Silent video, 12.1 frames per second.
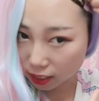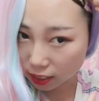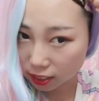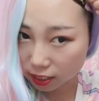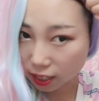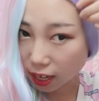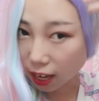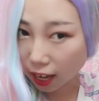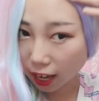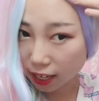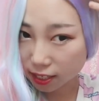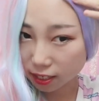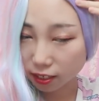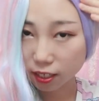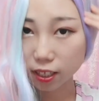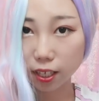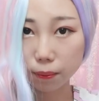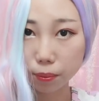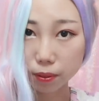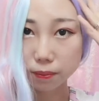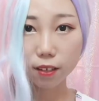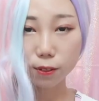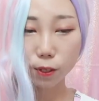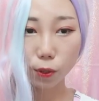and hide the clip,
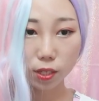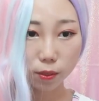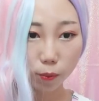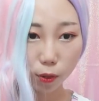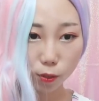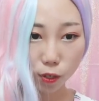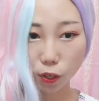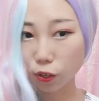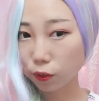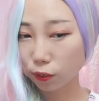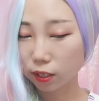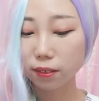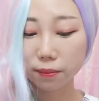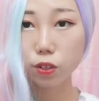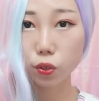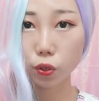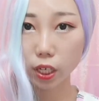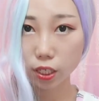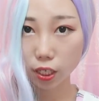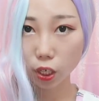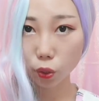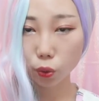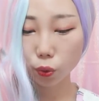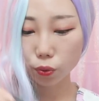so it's more secure. So it
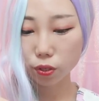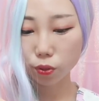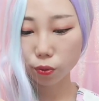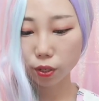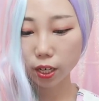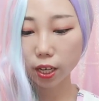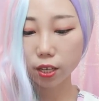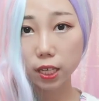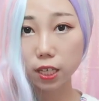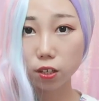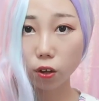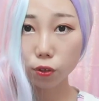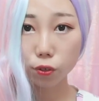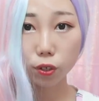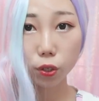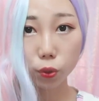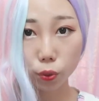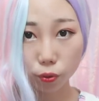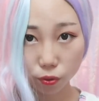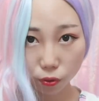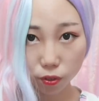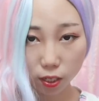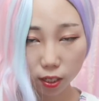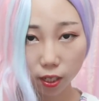includes 3. It also includes
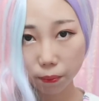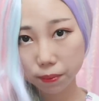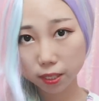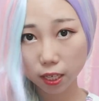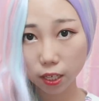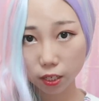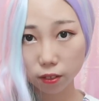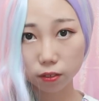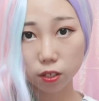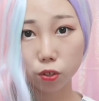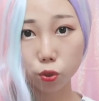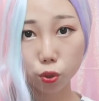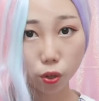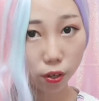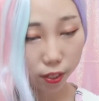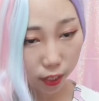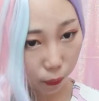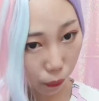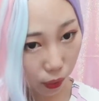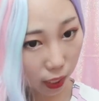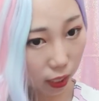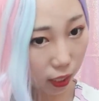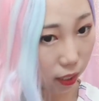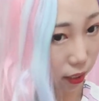those clips in the short
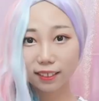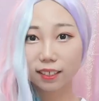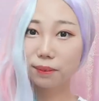wig.